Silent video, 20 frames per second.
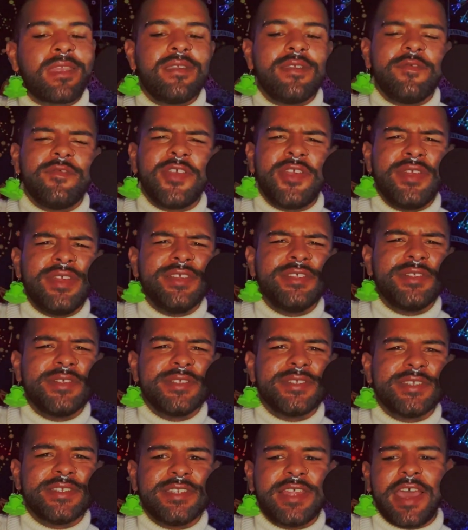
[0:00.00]
Very
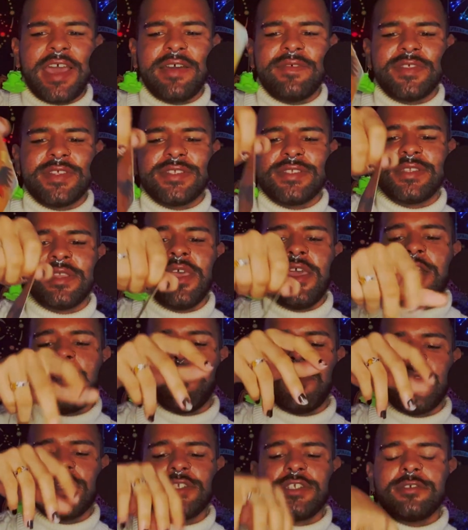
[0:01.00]
interesting to have this.
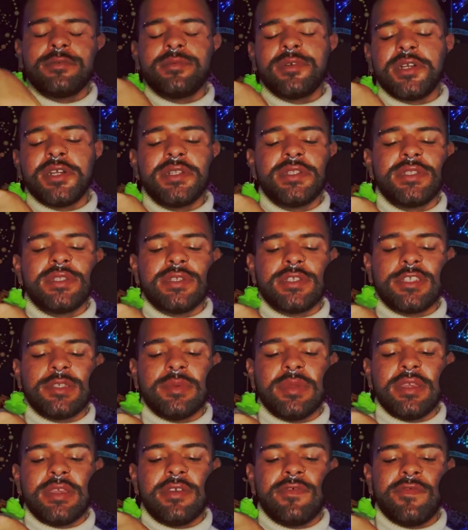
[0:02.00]
Watch your words this
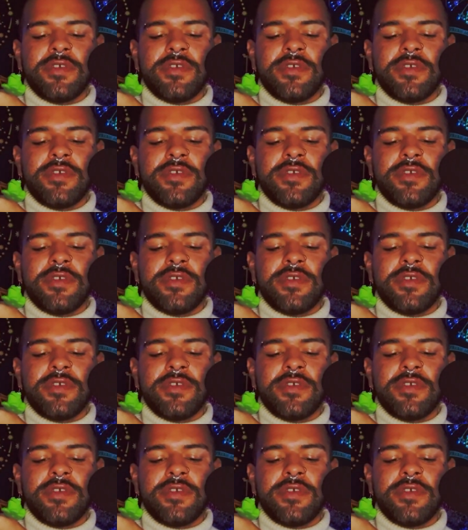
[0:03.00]
week,